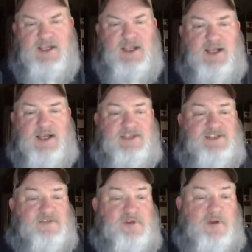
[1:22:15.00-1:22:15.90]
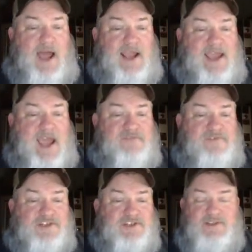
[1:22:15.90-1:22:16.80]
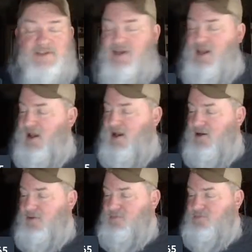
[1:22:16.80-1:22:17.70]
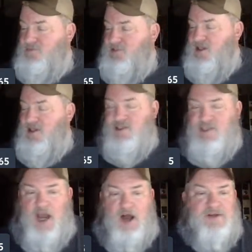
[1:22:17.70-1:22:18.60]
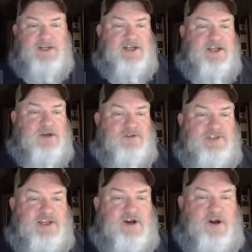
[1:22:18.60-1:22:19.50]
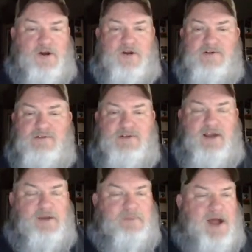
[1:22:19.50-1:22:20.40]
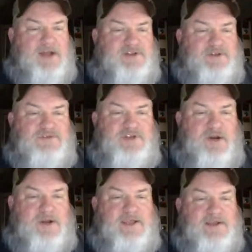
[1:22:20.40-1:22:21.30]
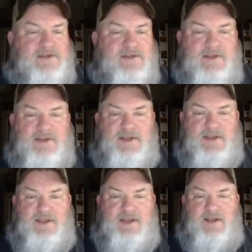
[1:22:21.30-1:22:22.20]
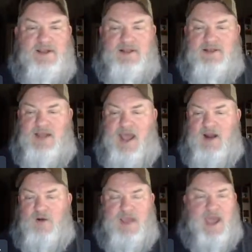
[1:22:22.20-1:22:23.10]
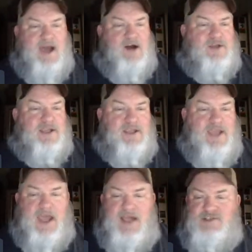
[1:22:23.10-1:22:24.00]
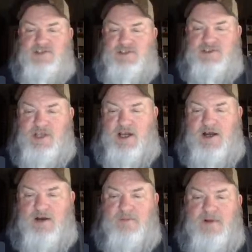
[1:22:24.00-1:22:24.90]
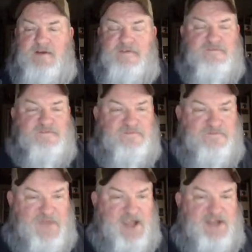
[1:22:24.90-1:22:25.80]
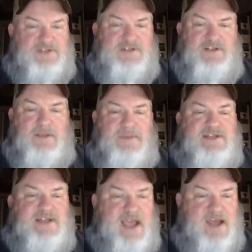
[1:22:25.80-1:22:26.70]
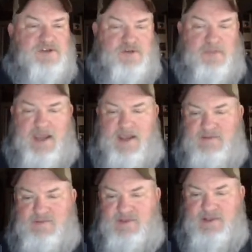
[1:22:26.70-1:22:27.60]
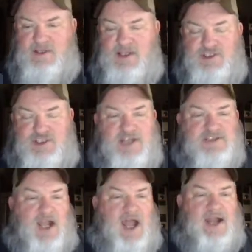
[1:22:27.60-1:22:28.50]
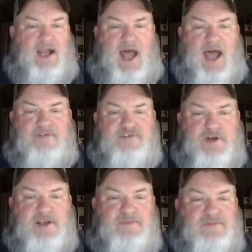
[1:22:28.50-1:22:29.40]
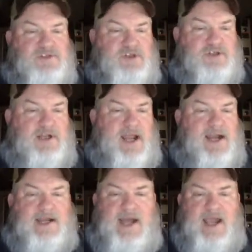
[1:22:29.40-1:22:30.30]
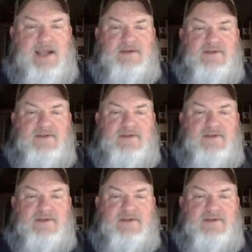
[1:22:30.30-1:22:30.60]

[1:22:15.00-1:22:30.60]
Listen, if you like catfishing, y'all need to go see her, Pontoon Jody. That old gal can catch some fish. Let me tell you, man. She does a lot of live streams, usually late at night